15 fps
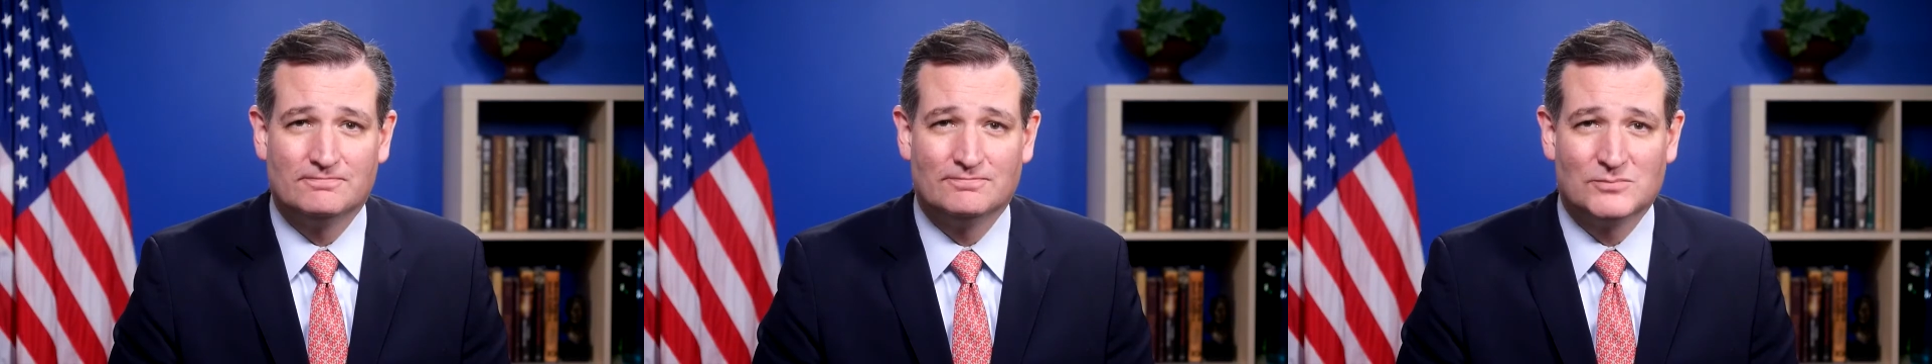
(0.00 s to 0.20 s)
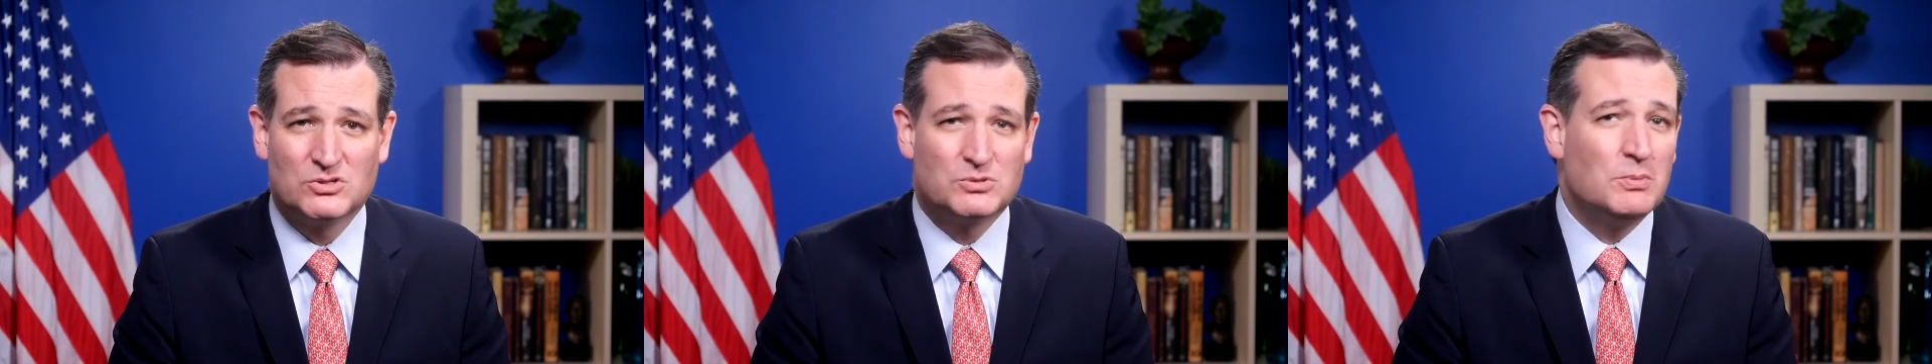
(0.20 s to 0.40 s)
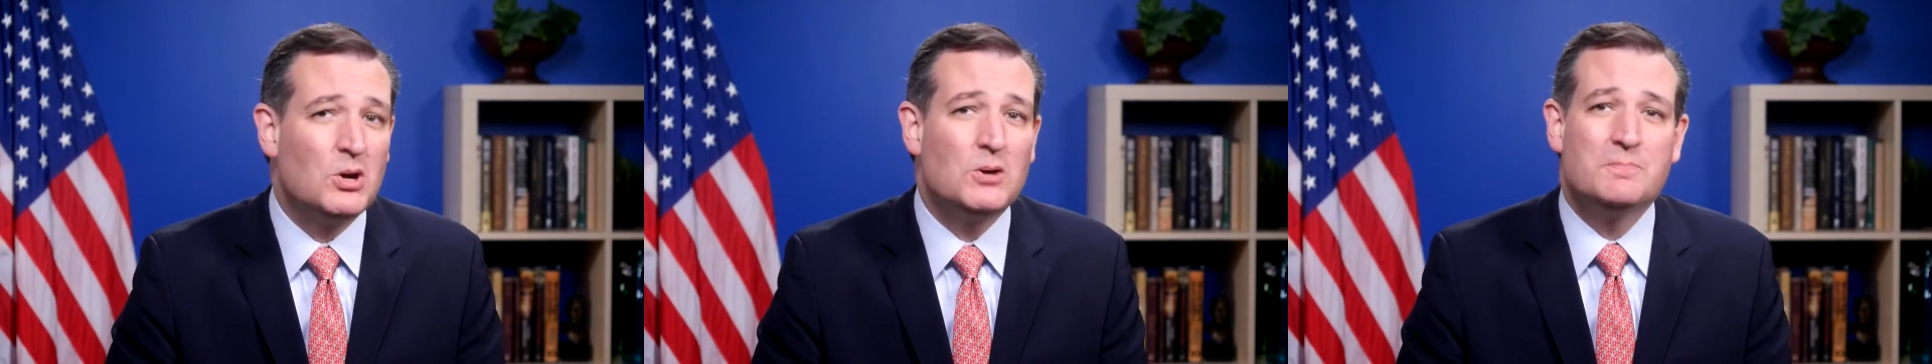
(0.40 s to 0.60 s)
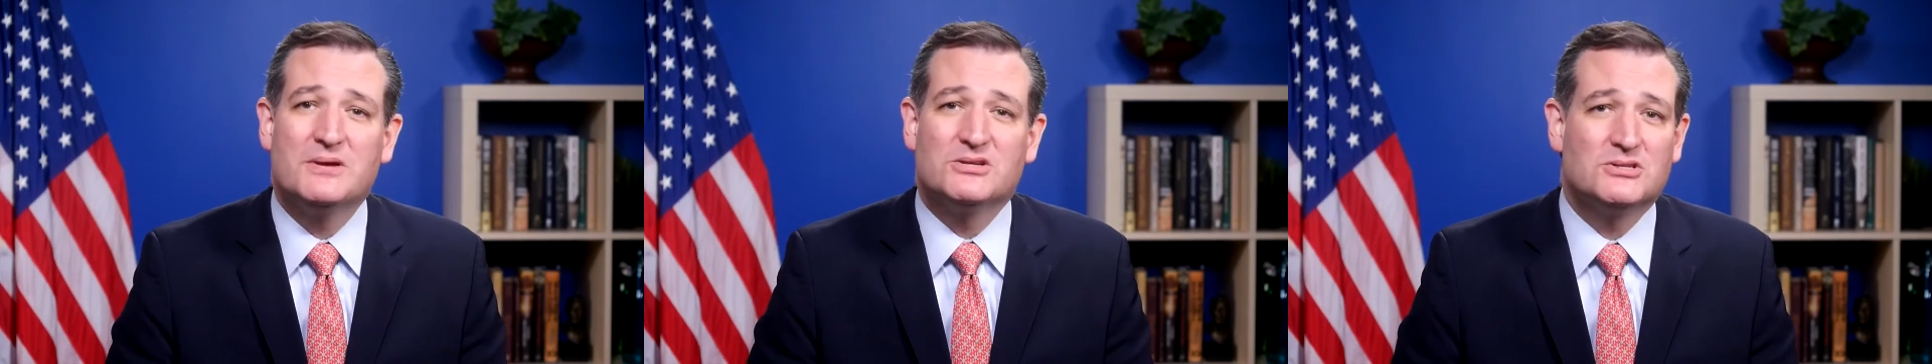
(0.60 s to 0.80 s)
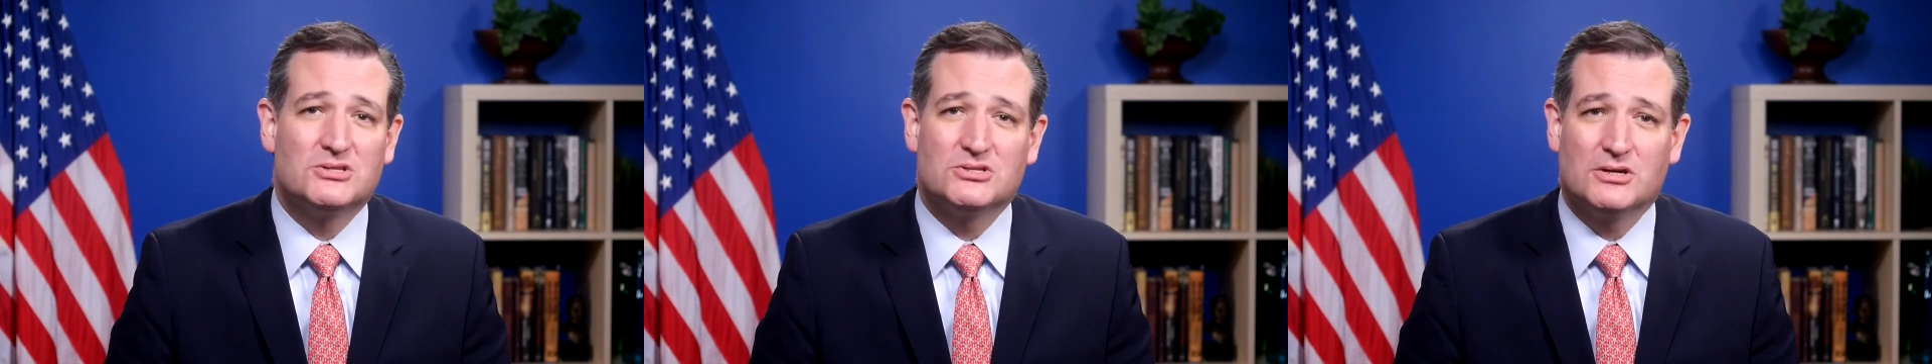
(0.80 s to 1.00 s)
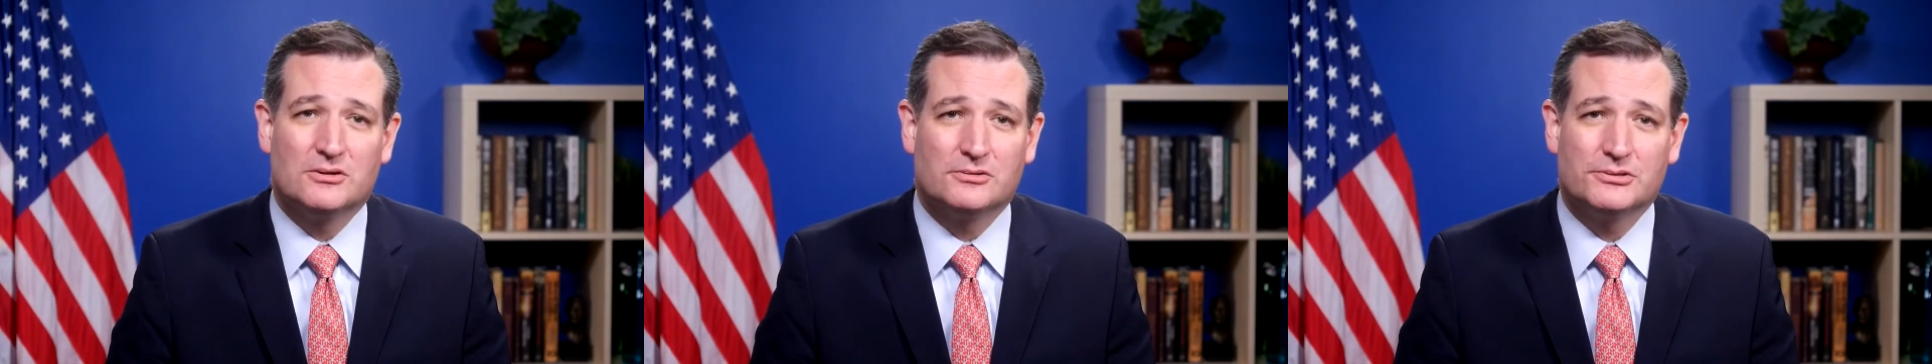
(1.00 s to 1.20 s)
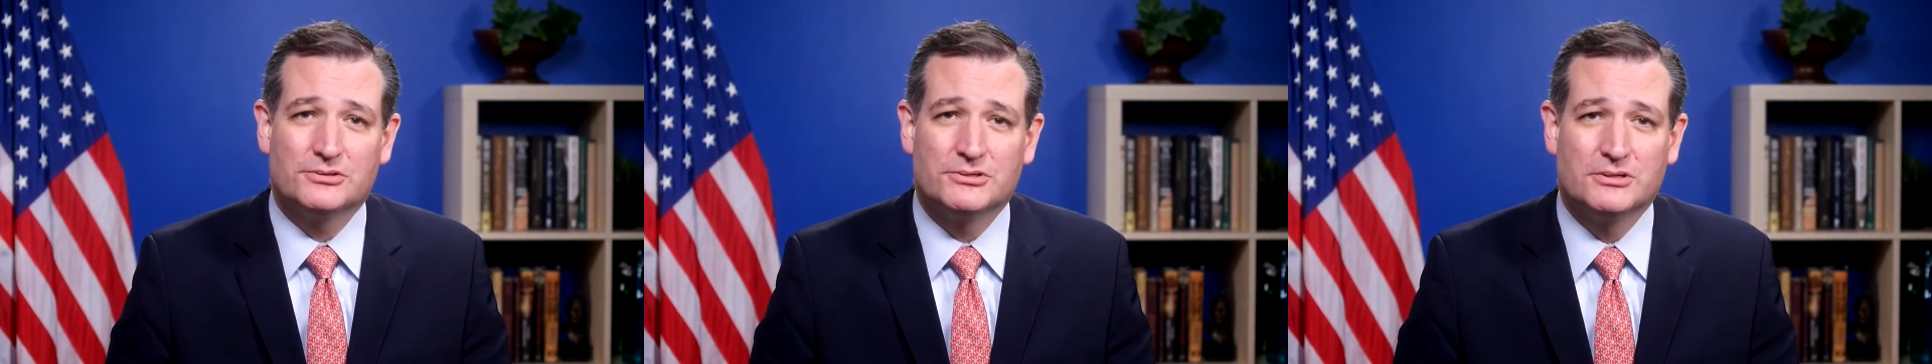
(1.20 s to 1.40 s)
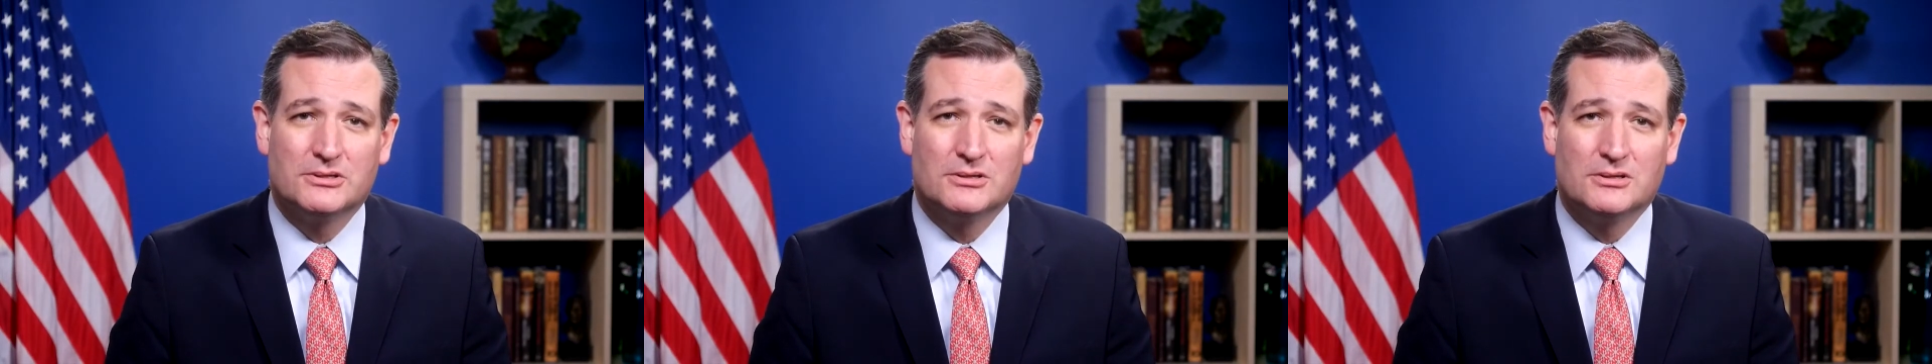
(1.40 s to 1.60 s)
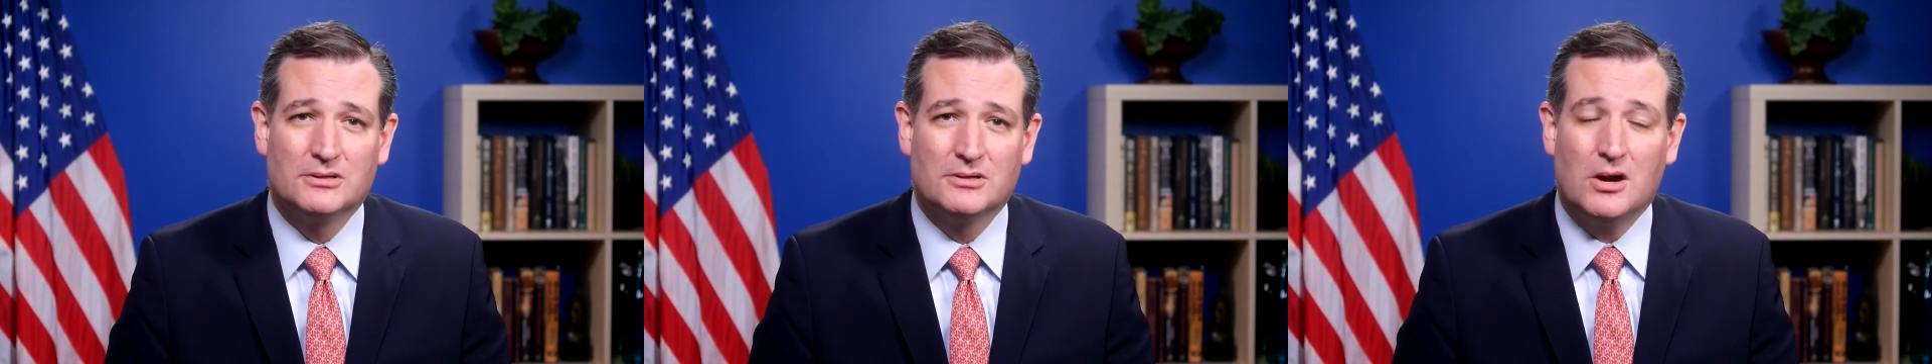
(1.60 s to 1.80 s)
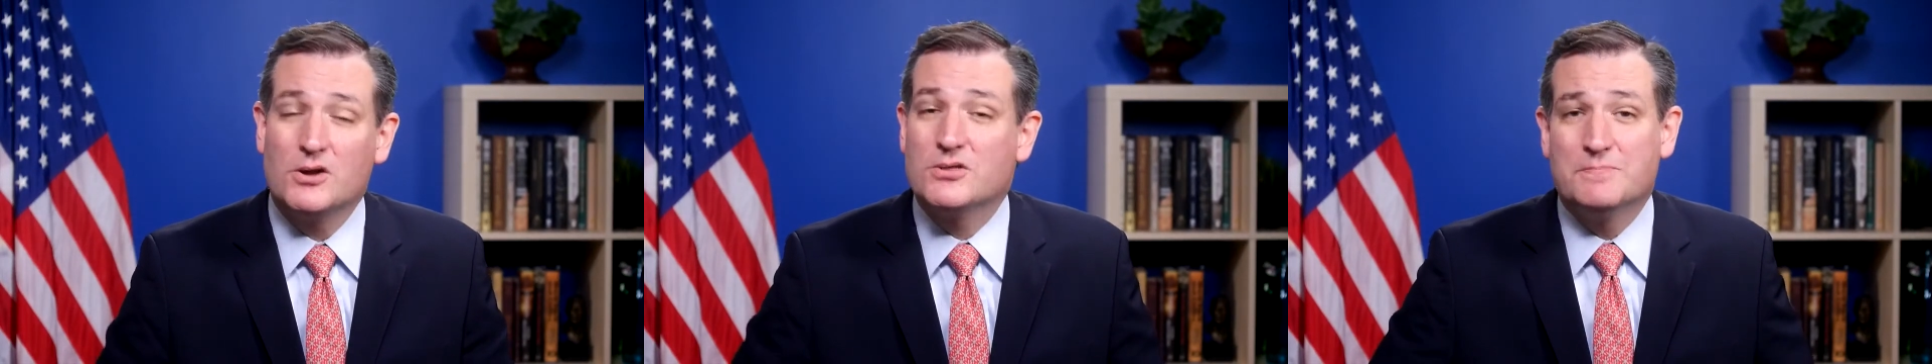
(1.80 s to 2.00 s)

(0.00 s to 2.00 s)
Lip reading: Small business owners are